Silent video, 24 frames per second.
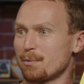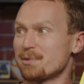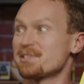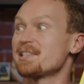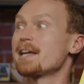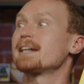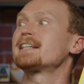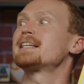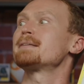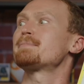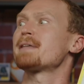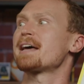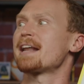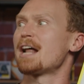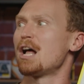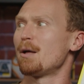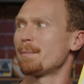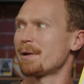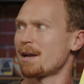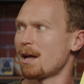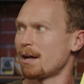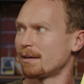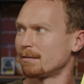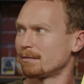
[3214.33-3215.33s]
was like, keep that
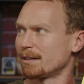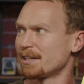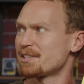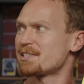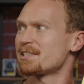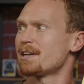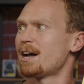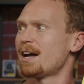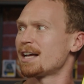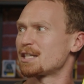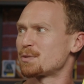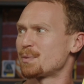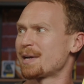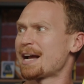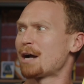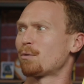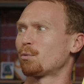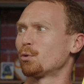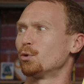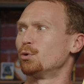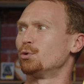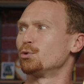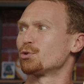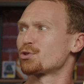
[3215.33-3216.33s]
helmet on. Listen to us. We got
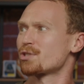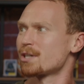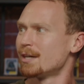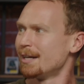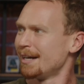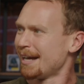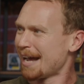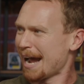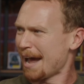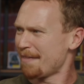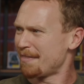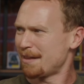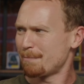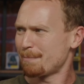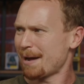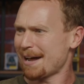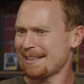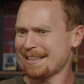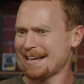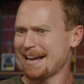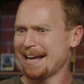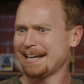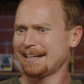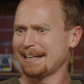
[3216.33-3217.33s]
rules. And then by
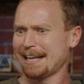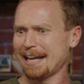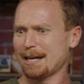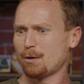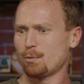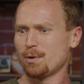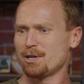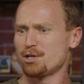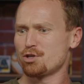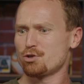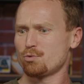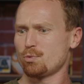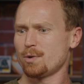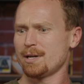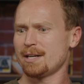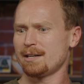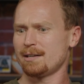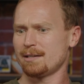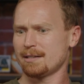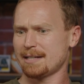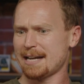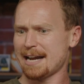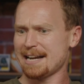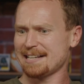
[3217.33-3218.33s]
the end, like when
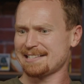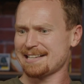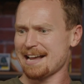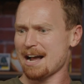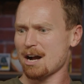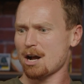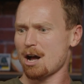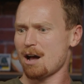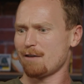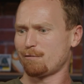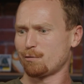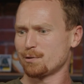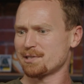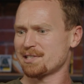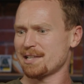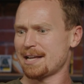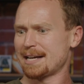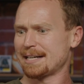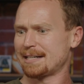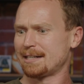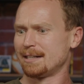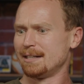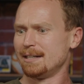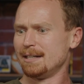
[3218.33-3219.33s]
when Katie Sackhoff was
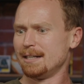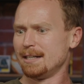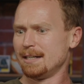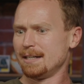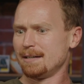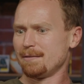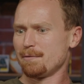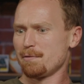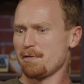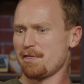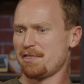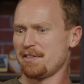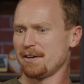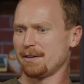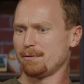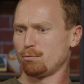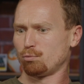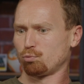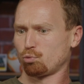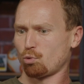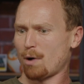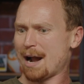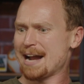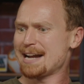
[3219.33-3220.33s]
like, the
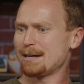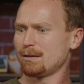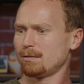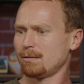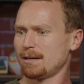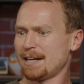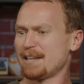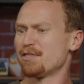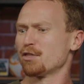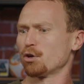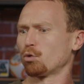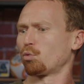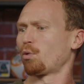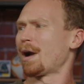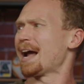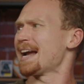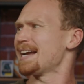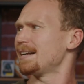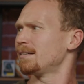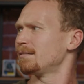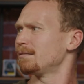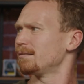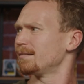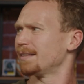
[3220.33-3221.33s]
right in the
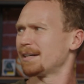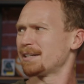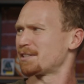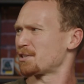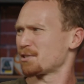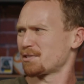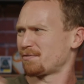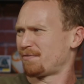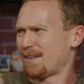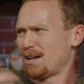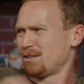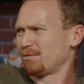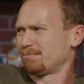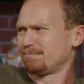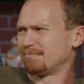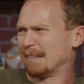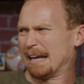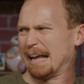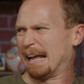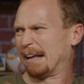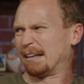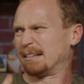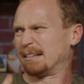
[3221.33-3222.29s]
right. It just felt ah.